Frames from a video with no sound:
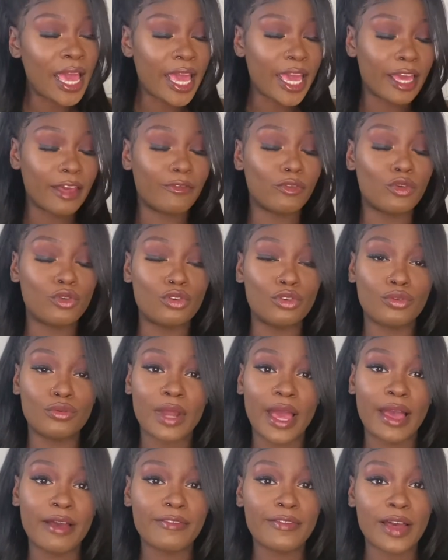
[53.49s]
if you do
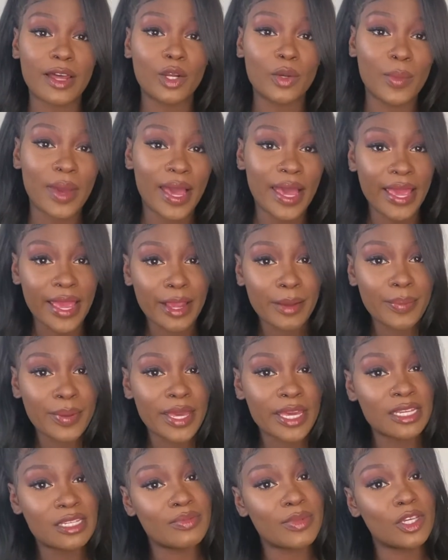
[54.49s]
not follow my hair
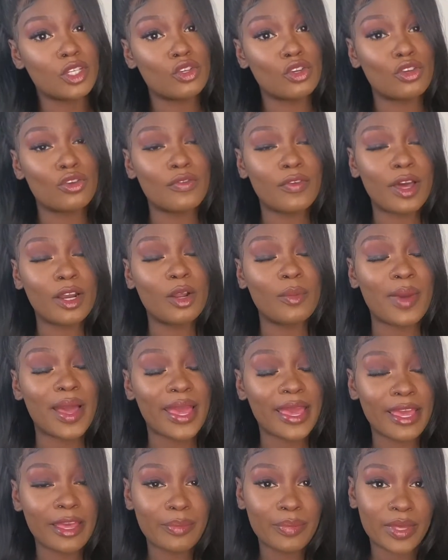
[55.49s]
page make sure you follow my
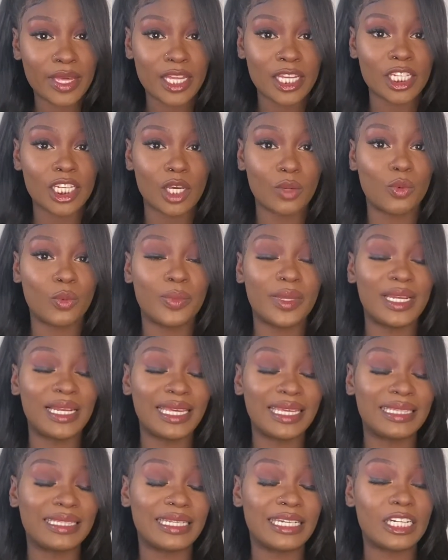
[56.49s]
hair page it will be
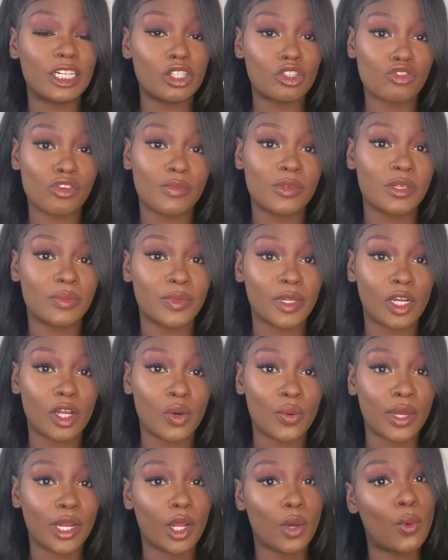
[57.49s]
linked in the description
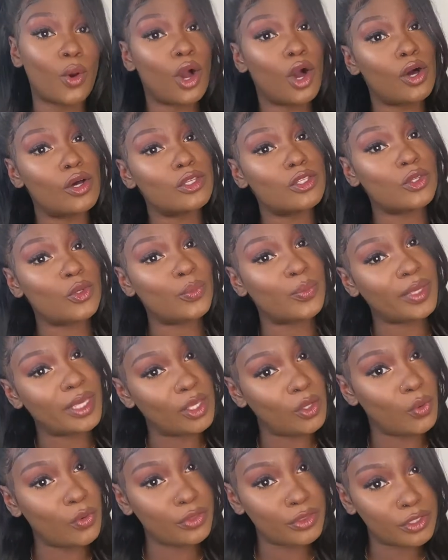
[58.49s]
below and it will also be
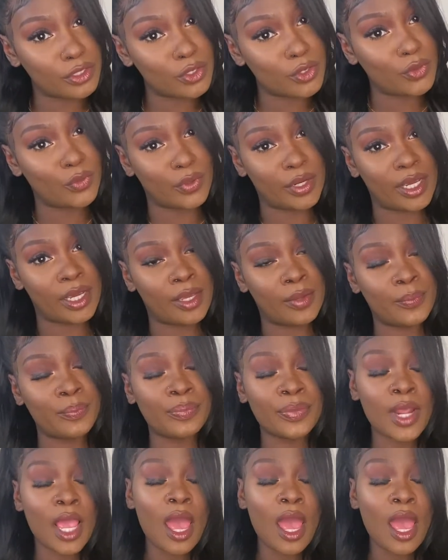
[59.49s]
on the screen